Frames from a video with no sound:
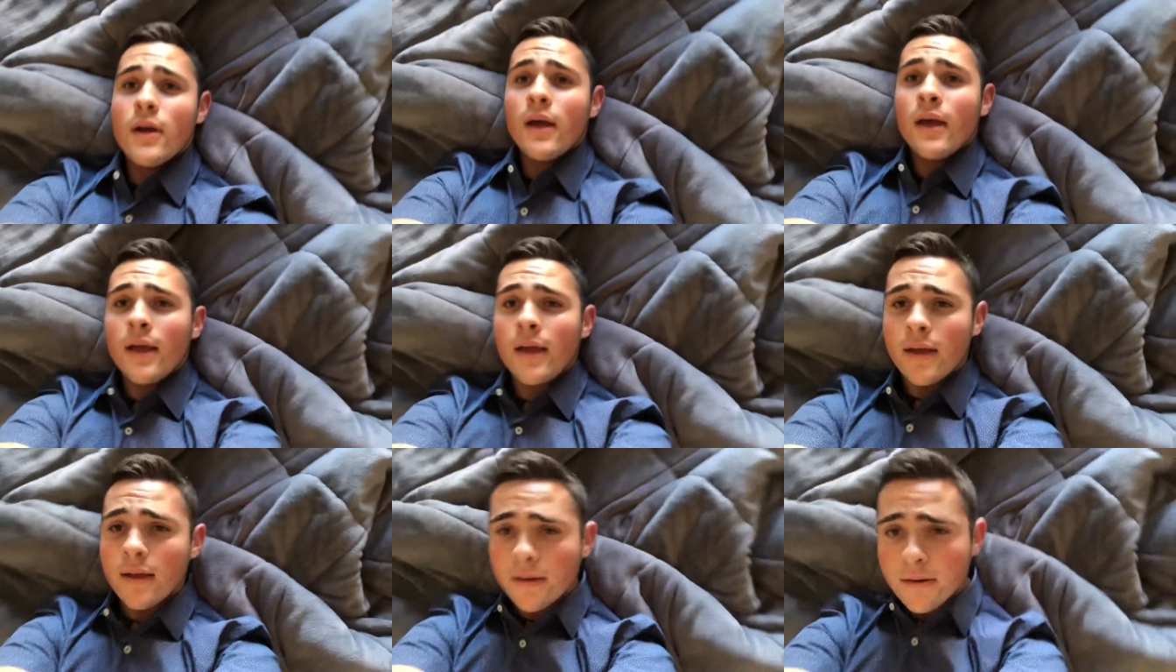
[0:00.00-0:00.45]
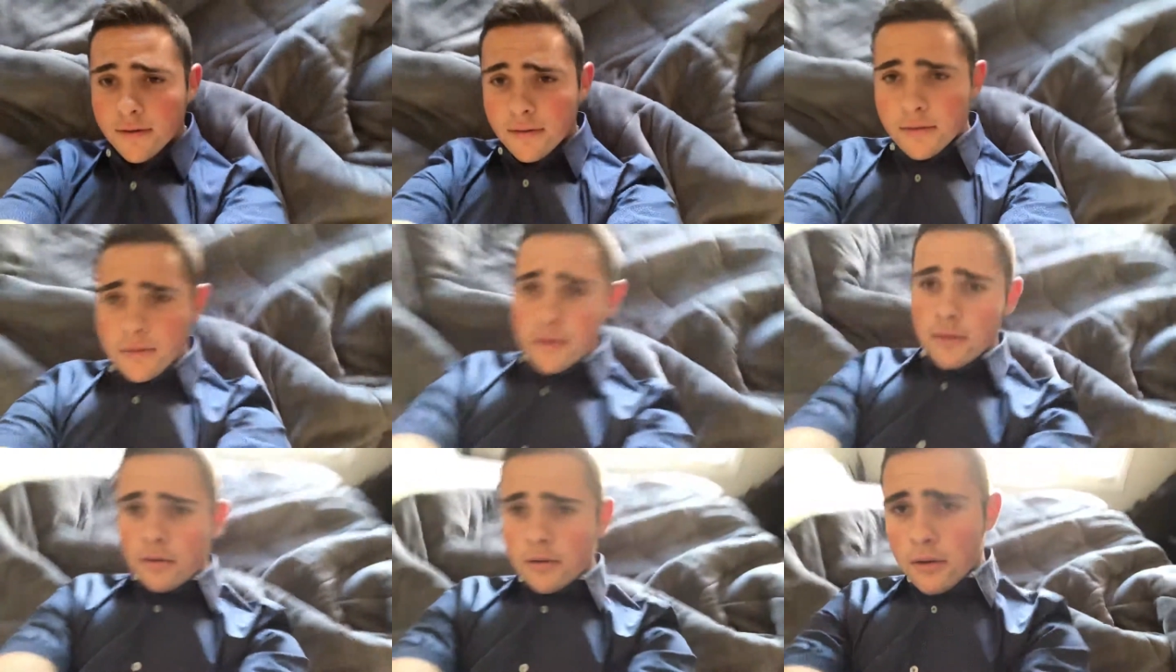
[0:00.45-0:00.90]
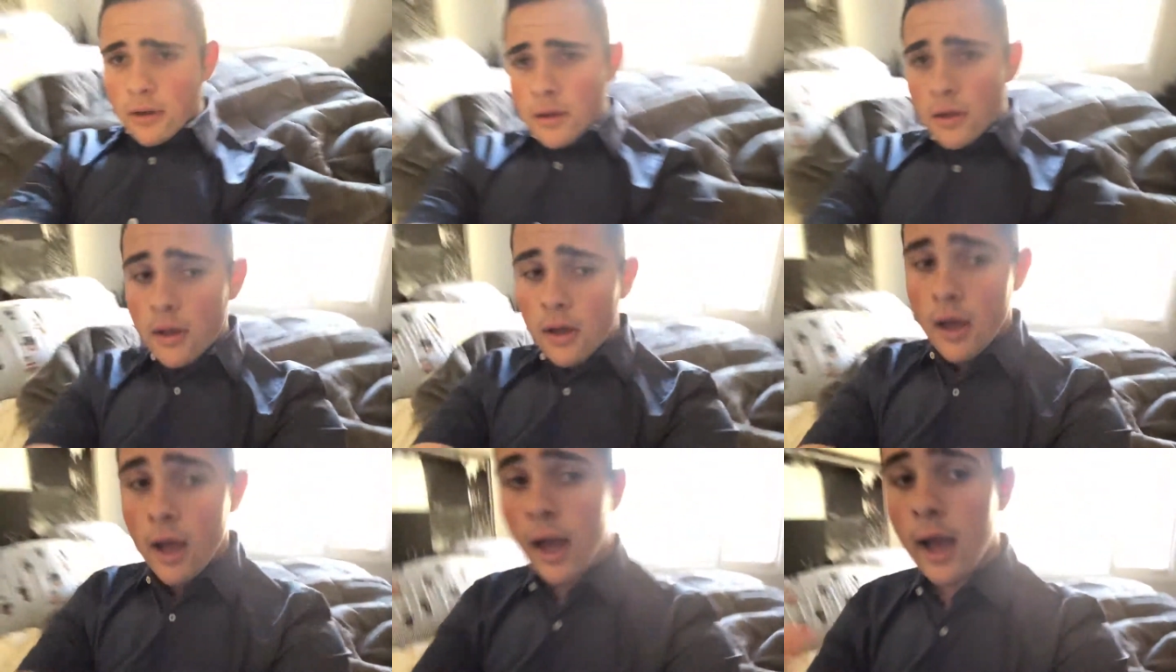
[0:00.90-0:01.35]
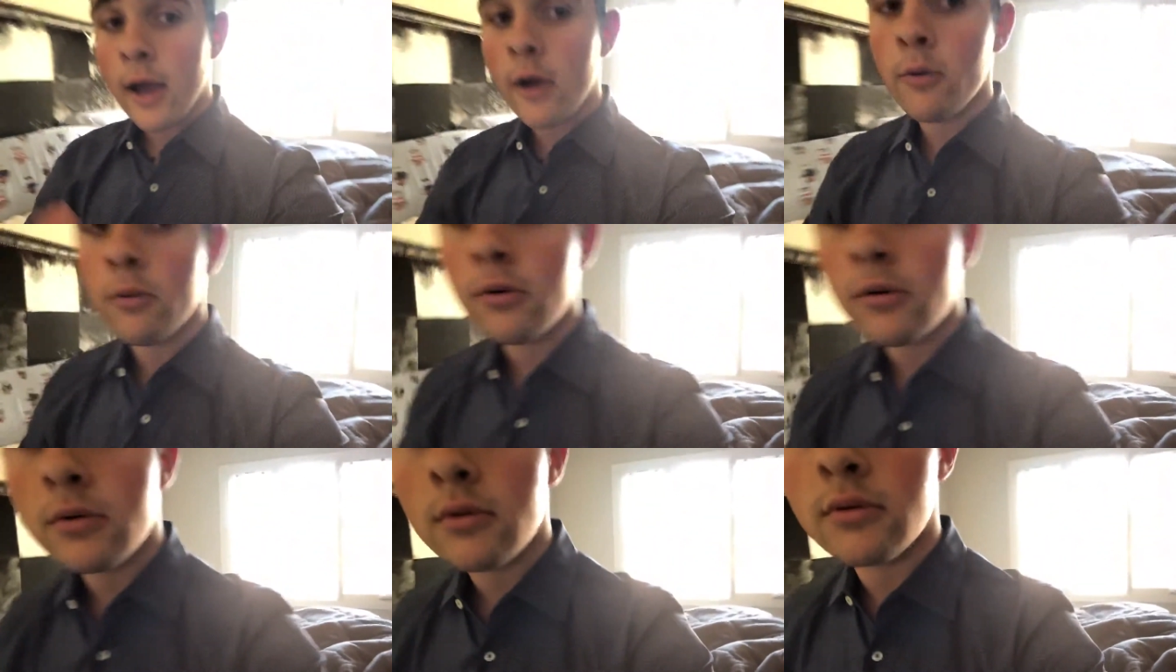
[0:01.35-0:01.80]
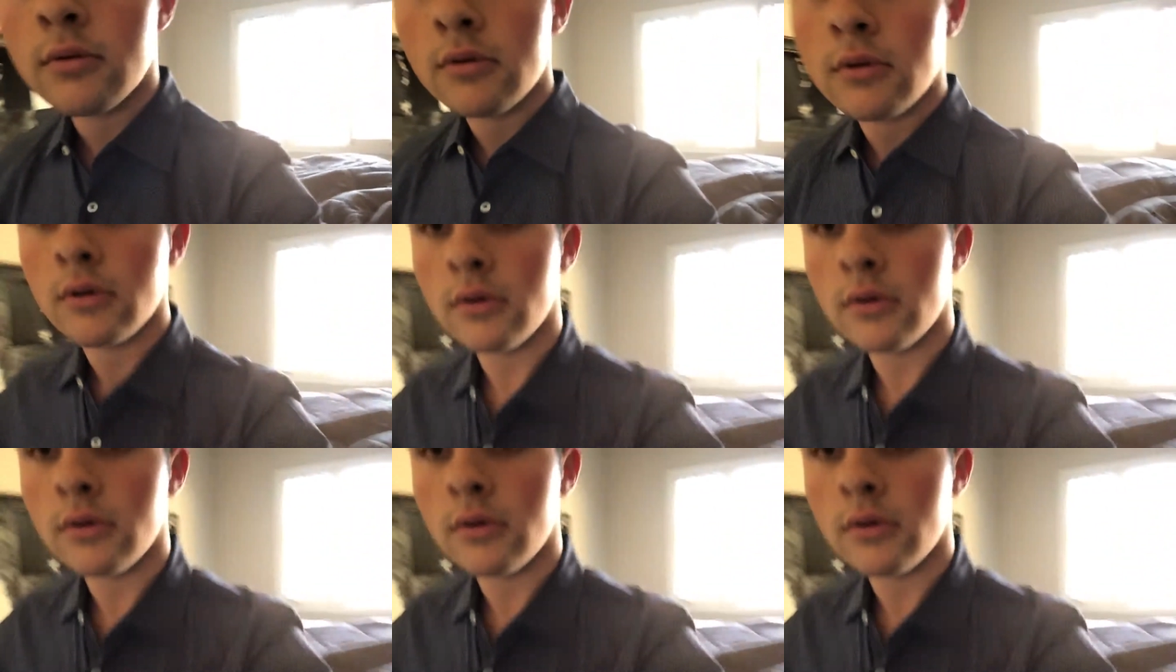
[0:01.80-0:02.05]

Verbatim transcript: And I will